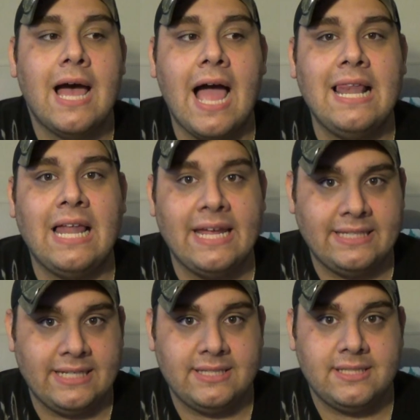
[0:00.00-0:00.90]
I liked
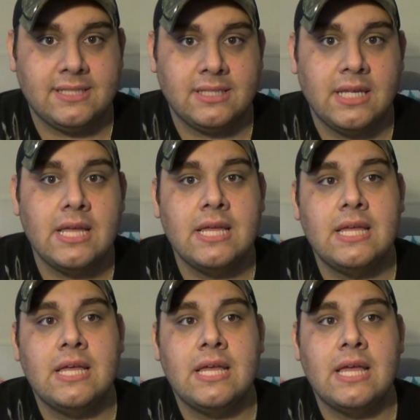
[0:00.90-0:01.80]
it.
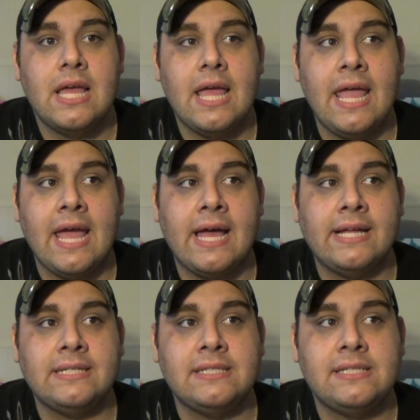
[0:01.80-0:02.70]

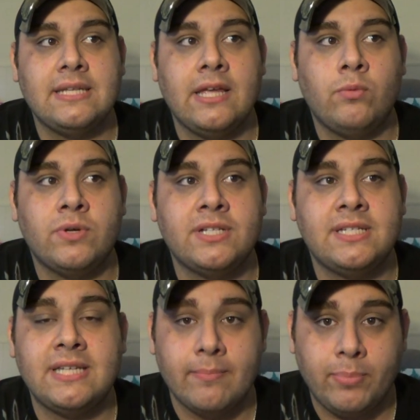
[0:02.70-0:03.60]
And it was
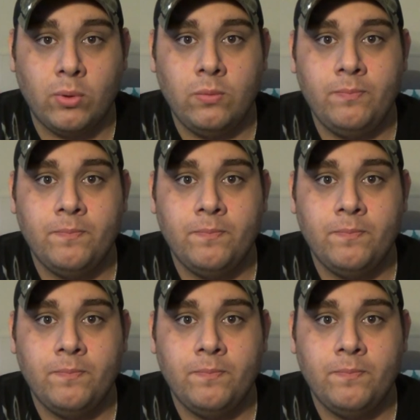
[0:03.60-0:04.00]
simple.